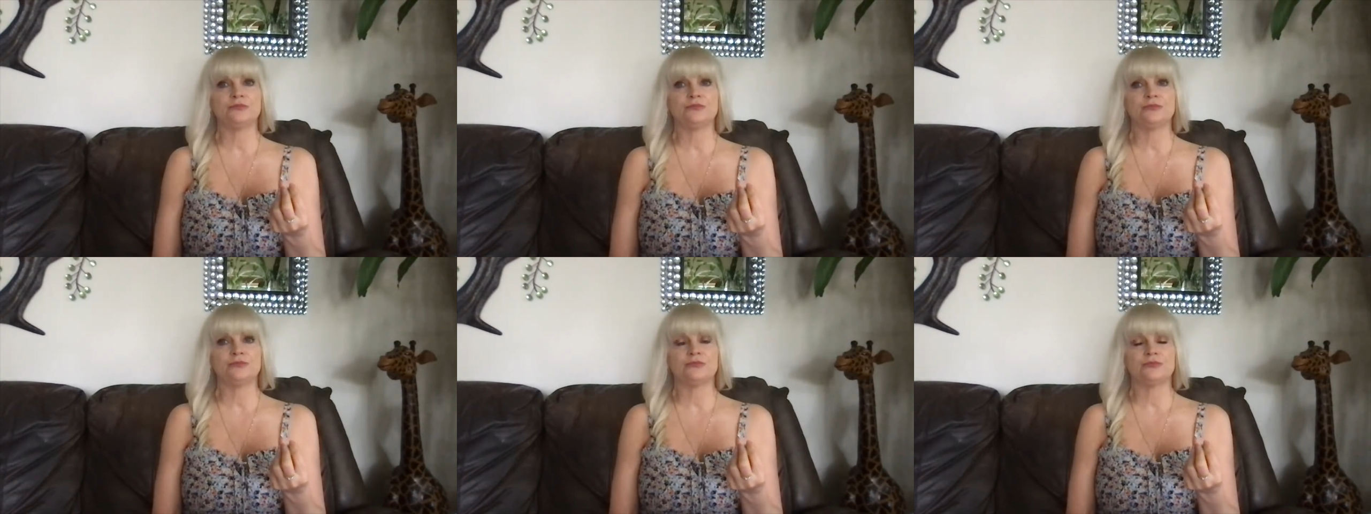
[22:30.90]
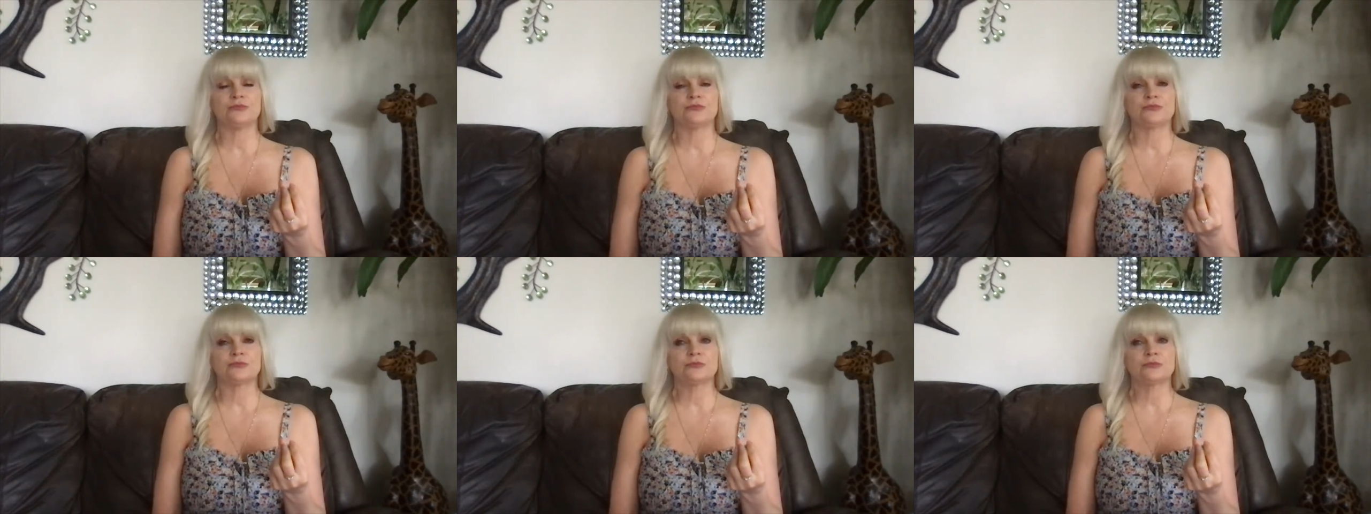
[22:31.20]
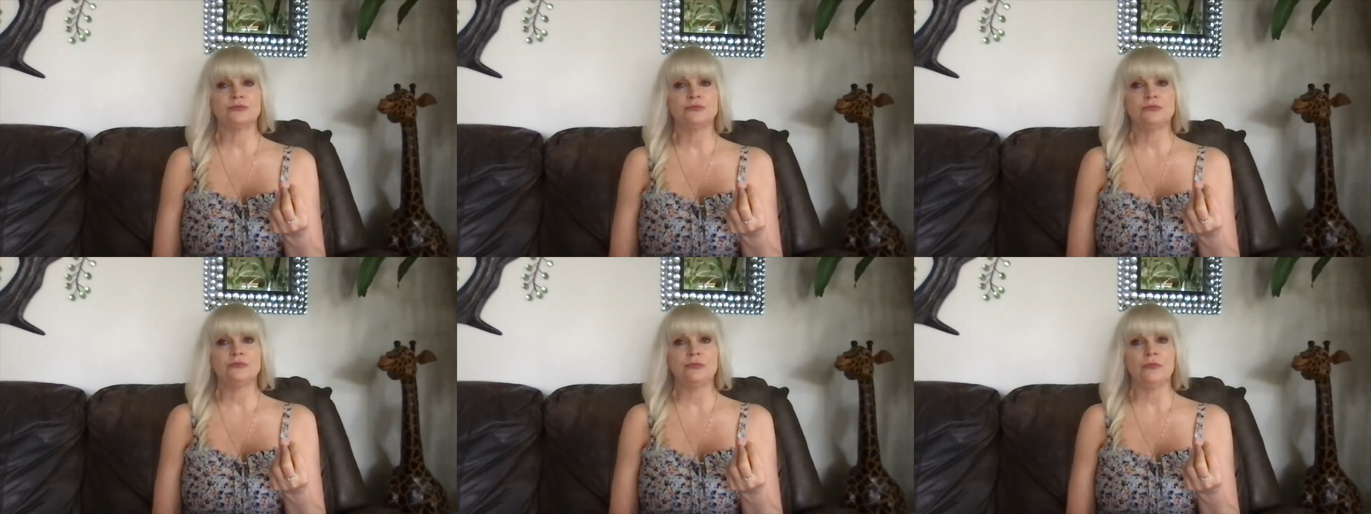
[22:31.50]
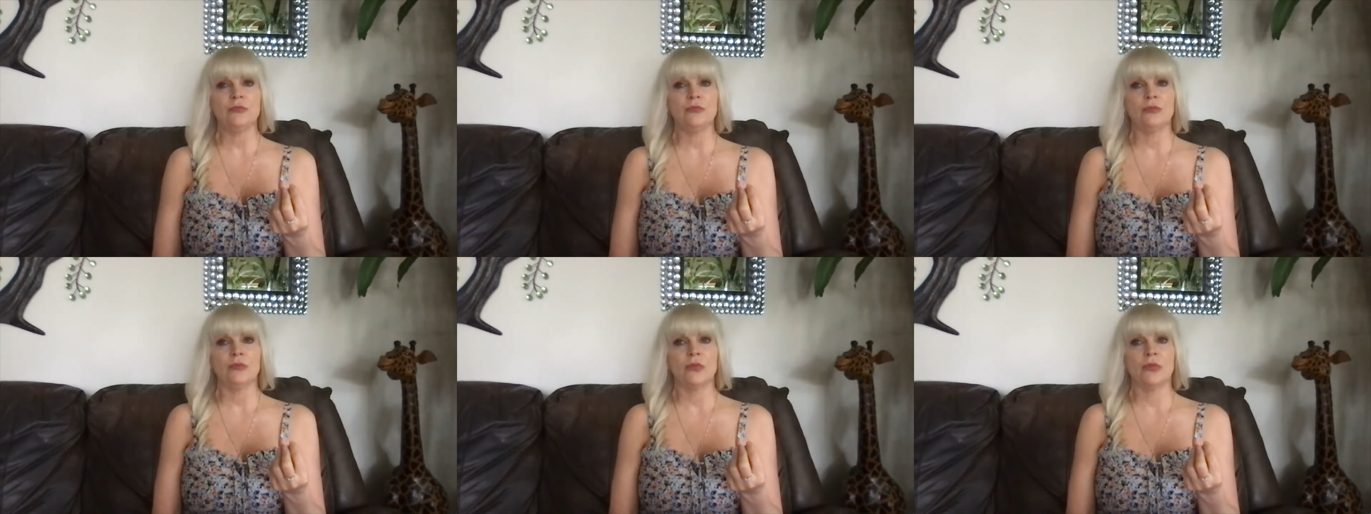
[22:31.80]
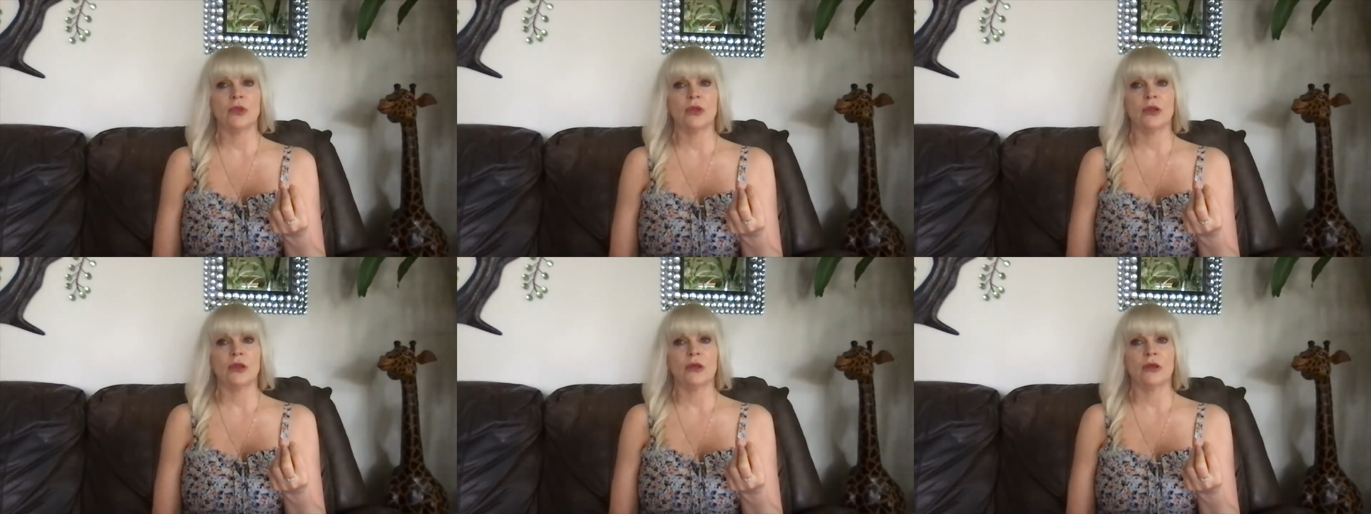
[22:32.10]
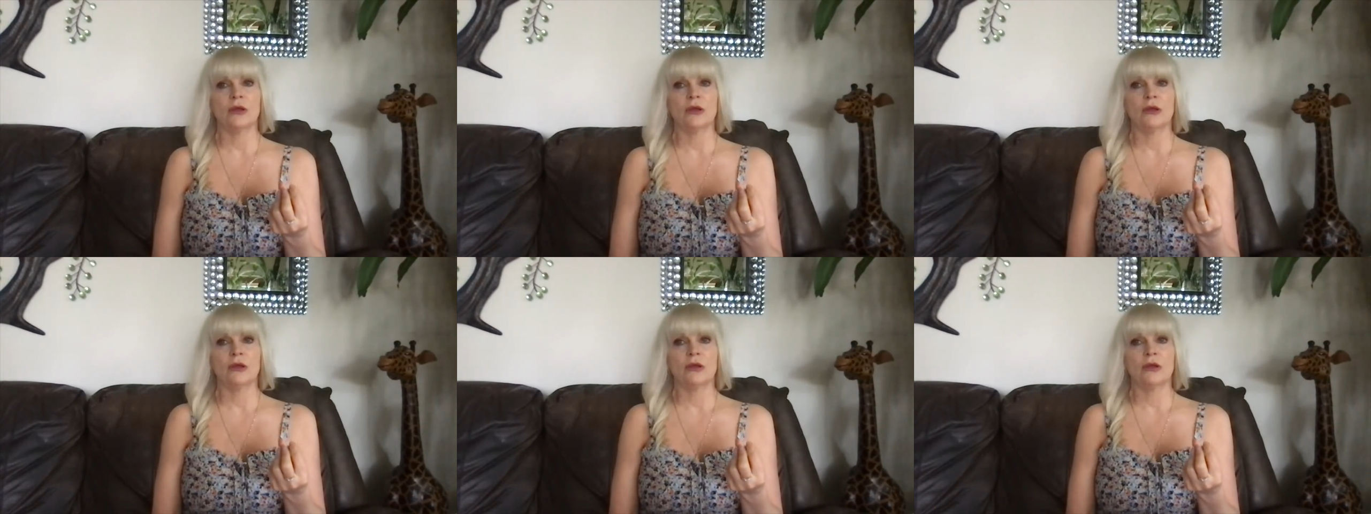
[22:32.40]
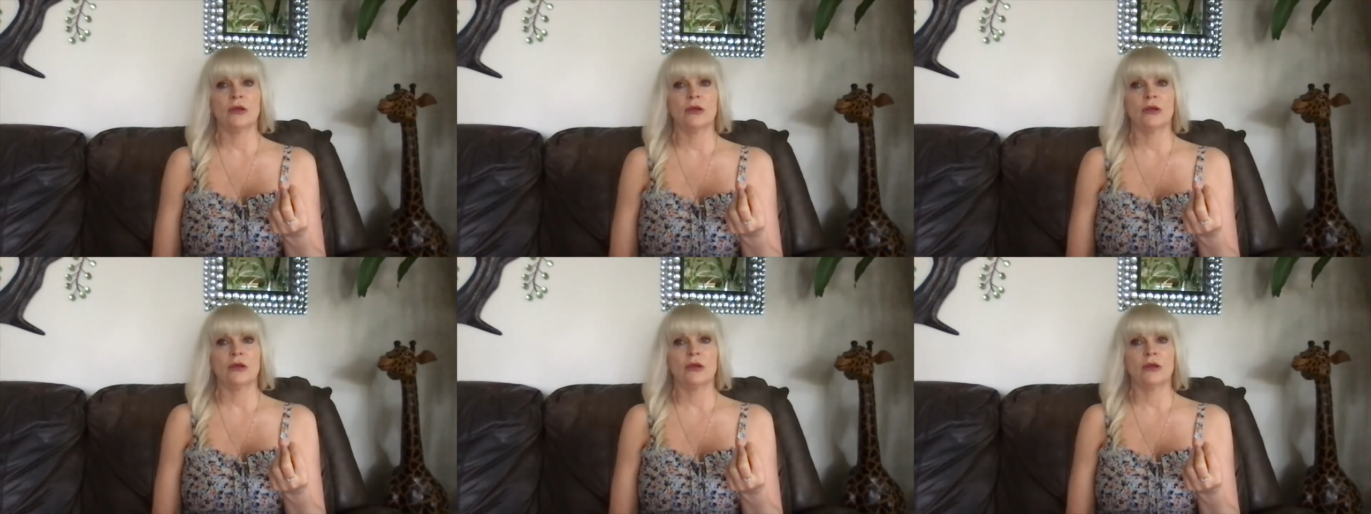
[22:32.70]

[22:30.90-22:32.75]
[no speech]